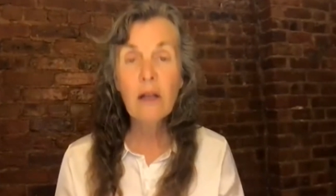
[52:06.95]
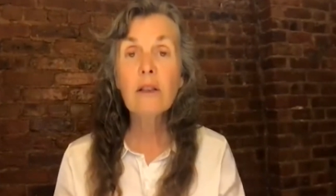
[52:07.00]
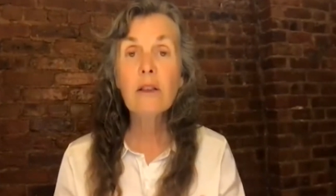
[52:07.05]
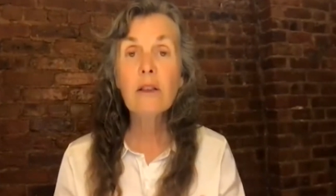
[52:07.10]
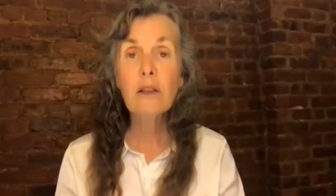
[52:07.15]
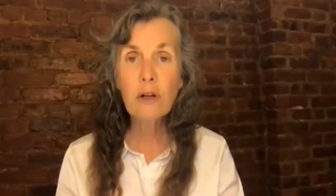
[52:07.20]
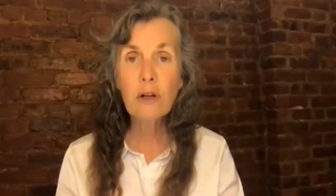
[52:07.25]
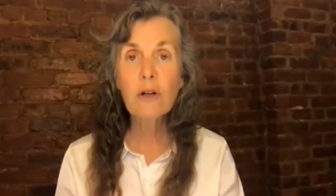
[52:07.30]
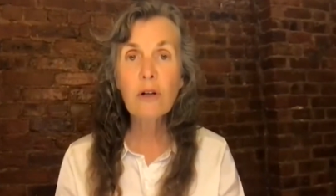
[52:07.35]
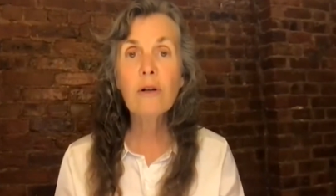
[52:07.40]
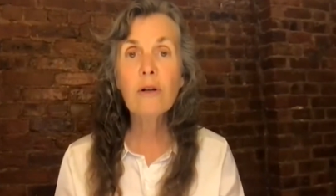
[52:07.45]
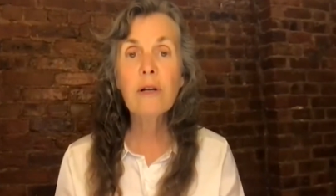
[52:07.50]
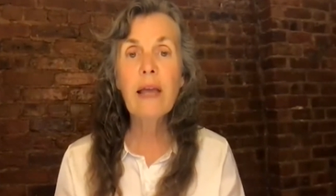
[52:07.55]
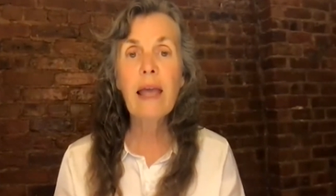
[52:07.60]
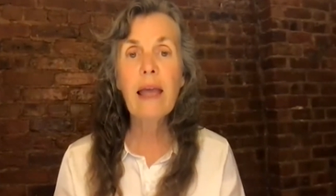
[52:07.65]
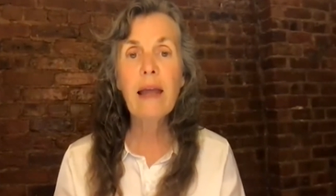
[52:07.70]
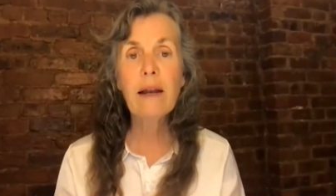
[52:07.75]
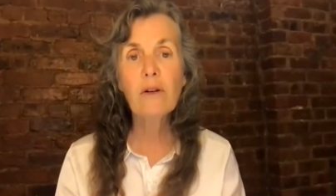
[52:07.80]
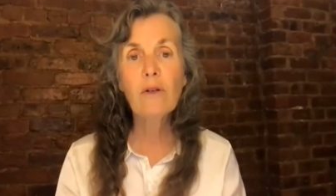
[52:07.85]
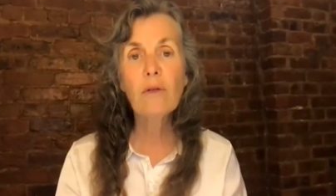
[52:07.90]
learn
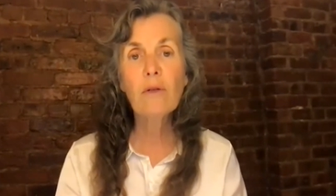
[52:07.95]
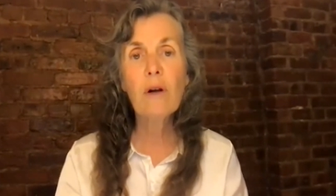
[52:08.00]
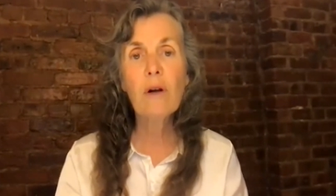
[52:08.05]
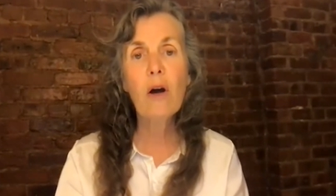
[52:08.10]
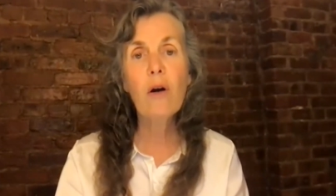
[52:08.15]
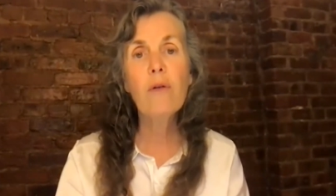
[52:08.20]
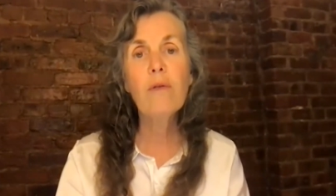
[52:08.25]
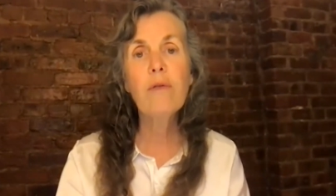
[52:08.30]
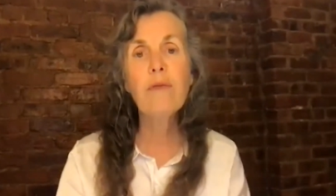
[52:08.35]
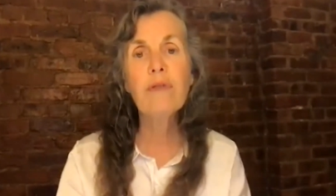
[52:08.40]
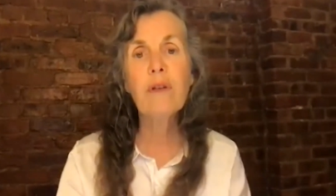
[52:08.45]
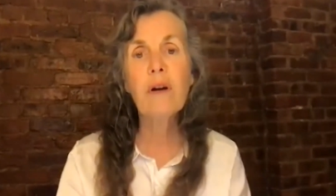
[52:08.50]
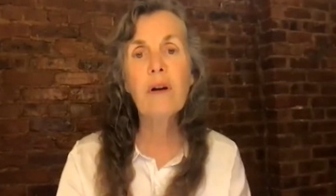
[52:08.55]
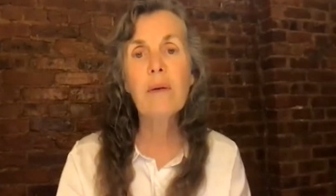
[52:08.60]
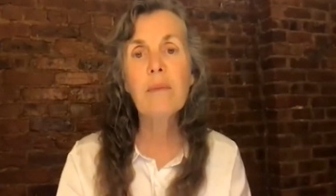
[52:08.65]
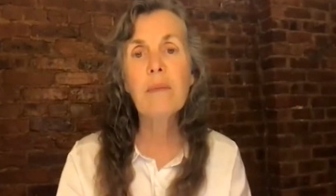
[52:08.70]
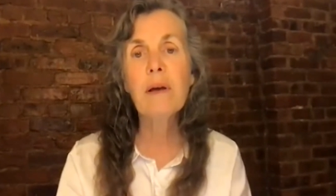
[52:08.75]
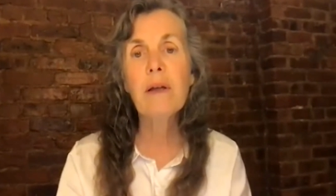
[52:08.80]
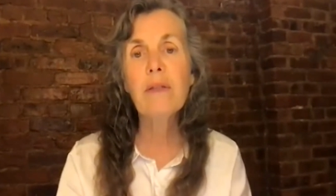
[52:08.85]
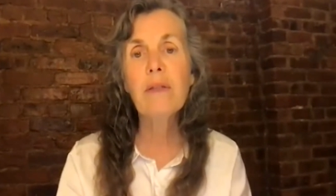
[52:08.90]
and grow
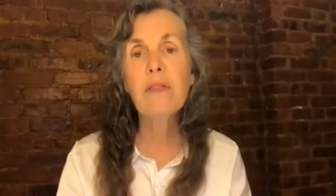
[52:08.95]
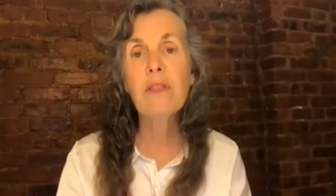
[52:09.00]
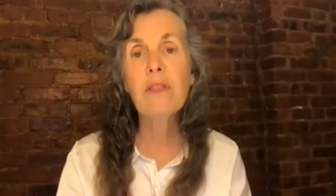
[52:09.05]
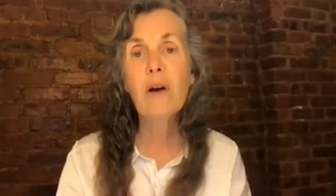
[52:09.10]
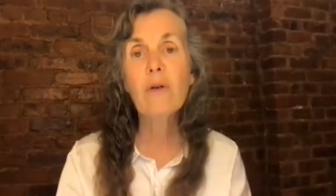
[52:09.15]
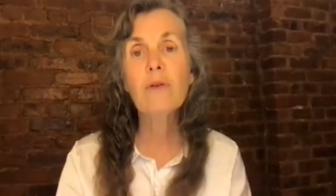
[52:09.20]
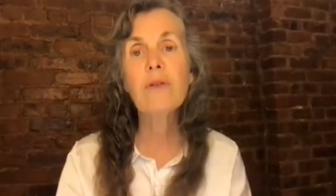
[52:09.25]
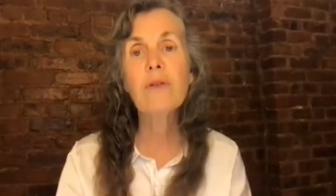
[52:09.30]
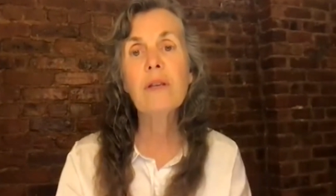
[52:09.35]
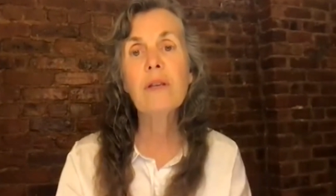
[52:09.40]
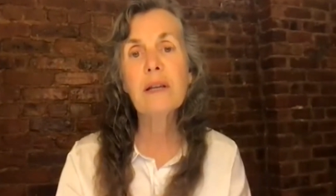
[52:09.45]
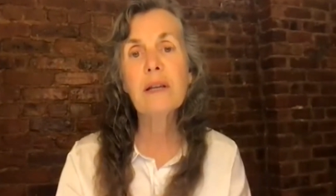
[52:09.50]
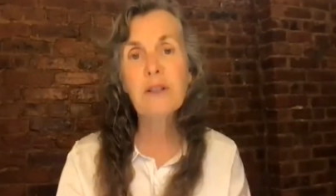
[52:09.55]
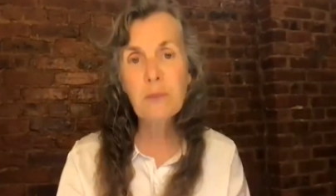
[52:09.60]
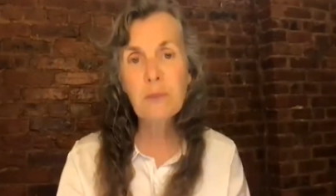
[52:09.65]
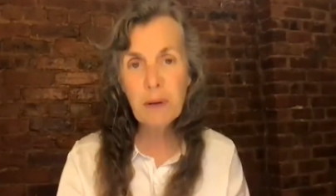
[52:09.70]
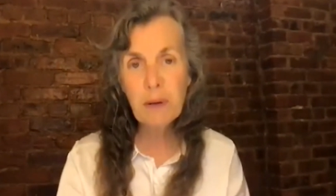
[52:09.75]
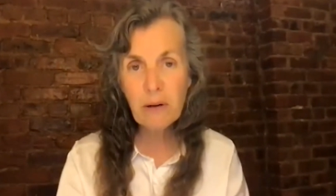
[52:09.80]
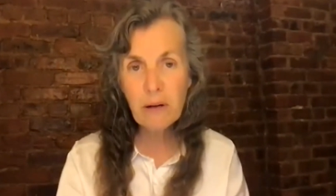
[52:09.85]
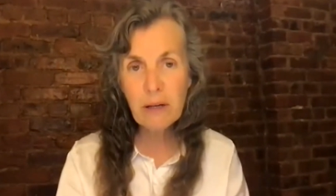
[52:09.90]
from those
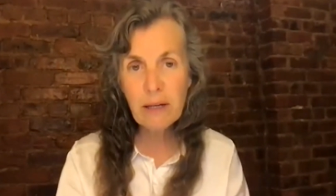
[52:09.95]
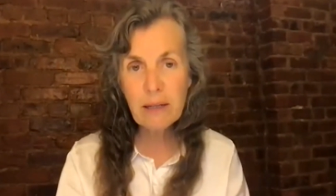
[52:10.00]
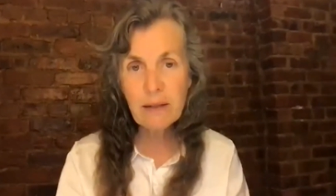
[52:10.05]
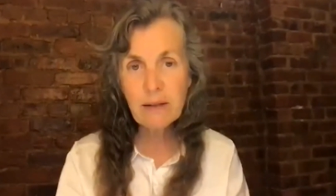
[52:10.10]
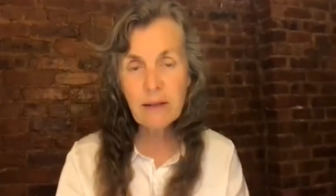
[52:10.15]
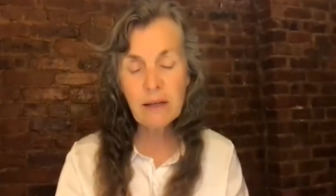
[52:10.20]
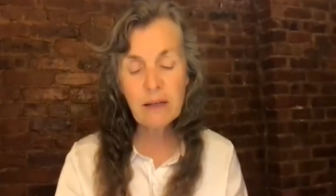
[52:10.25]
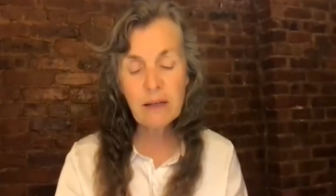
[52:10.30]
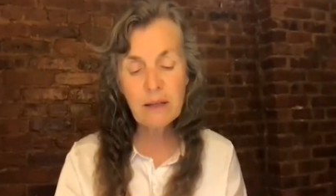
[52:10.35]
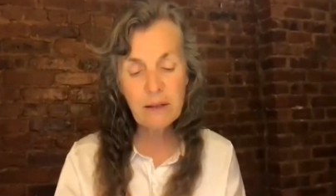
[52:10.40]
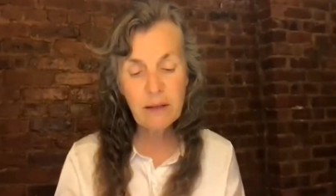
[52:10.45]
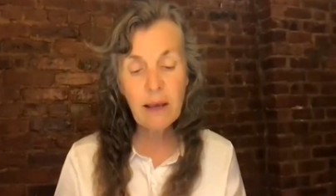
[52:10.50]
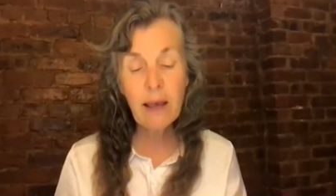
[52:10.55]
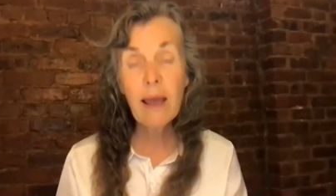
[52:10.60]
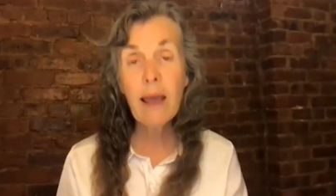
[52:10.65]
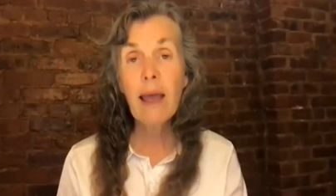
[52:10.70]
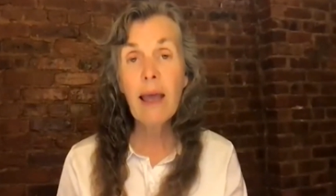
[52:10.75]
experiences.